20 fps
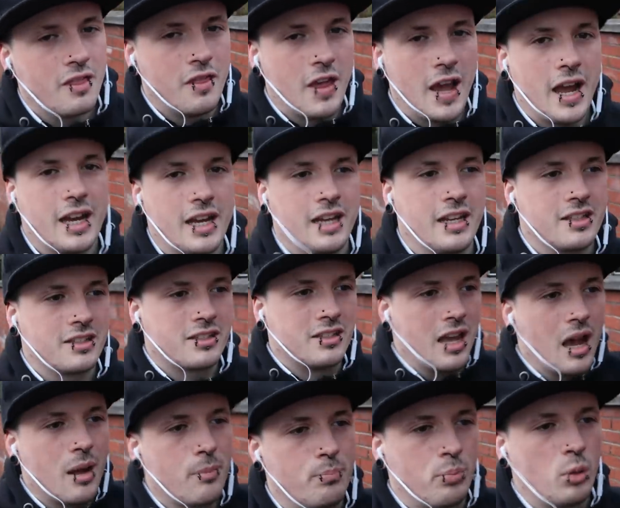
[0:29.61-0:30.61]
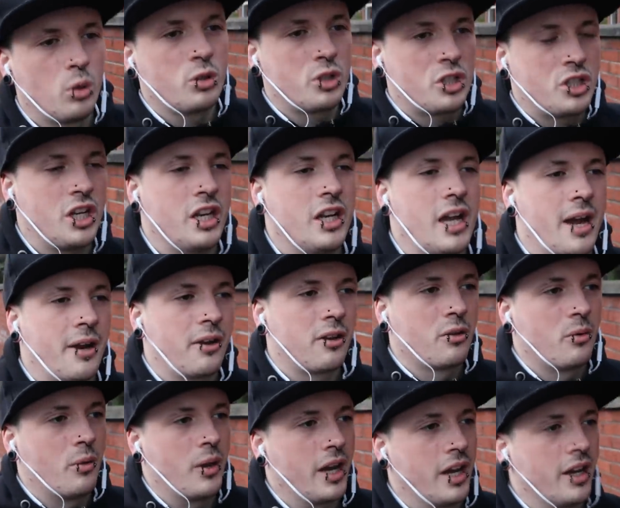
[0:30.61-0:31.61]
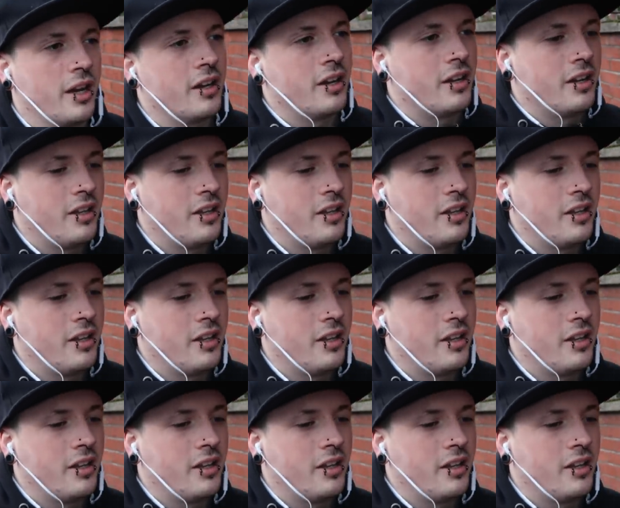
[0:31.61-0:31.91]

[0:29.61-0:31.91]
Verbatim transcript: That is that bullshit out of the way